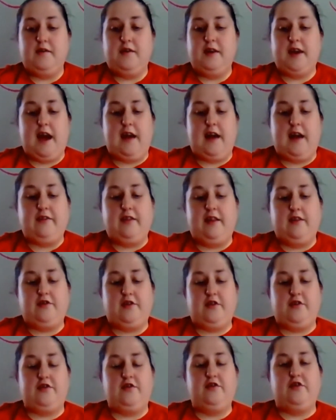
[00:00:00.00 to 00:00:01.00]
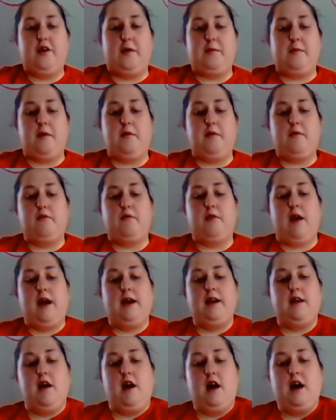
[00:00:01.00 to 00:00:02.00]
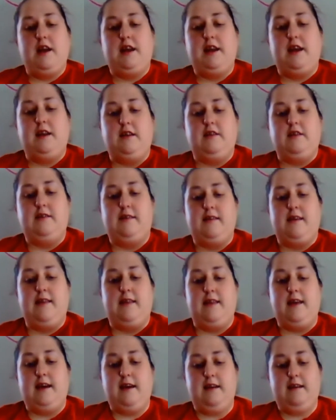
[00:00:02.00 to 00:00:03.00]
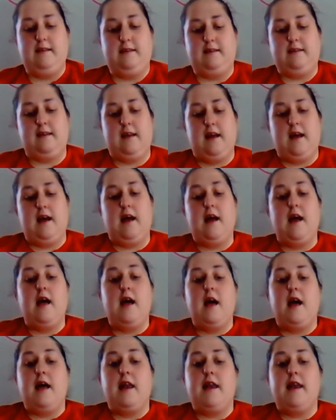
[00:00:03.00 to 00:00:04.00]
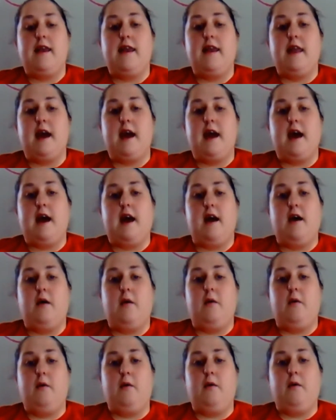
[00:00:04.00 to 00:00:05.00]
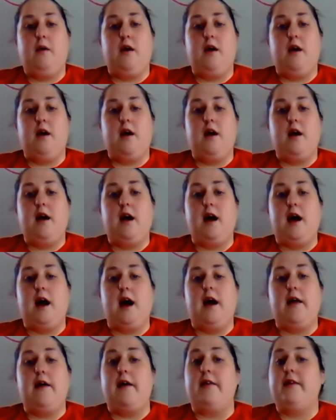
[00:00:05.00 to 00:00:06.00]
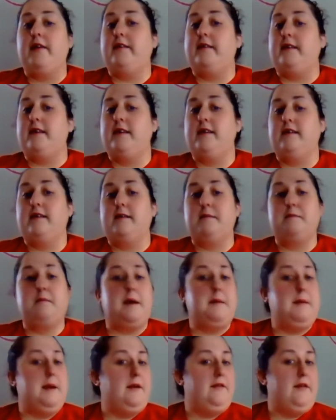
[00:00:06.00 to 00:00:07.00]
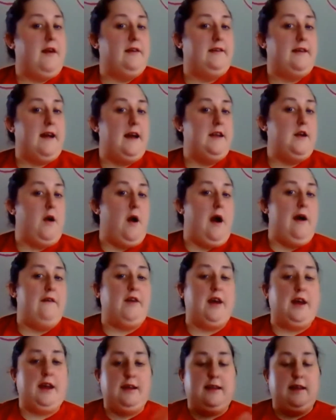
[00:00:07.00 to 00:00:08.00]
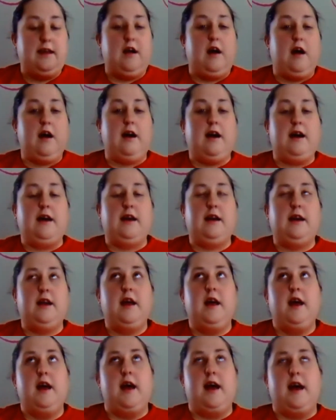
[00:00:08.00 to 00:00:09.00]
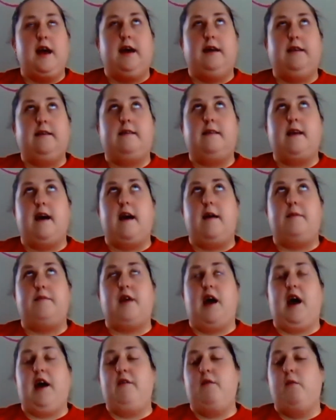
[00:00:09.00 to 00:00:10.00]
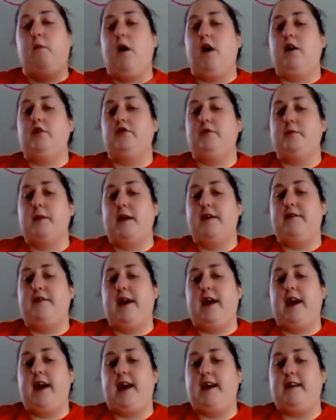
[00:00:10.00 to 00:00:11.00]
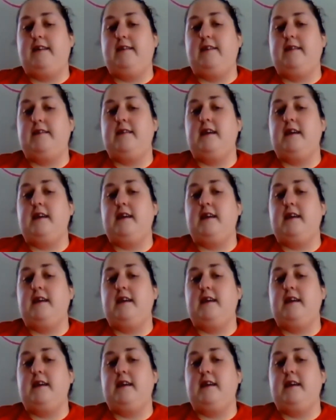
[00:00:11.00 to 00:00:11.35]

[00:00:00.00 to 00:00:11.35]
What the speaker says: So yeah, let's just jump right on into this. Now, this is my bare face. I don't have anything on except I've washed my face